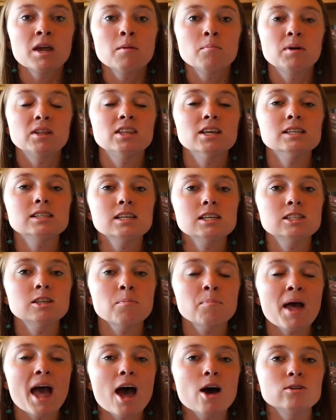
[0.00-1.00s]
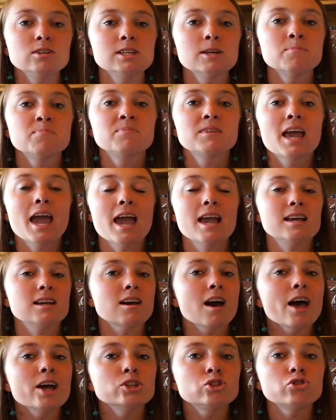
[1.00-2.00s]
But this is about a
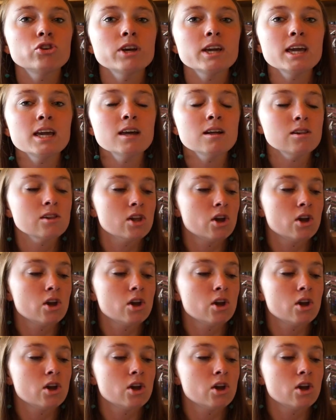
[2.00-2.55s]
country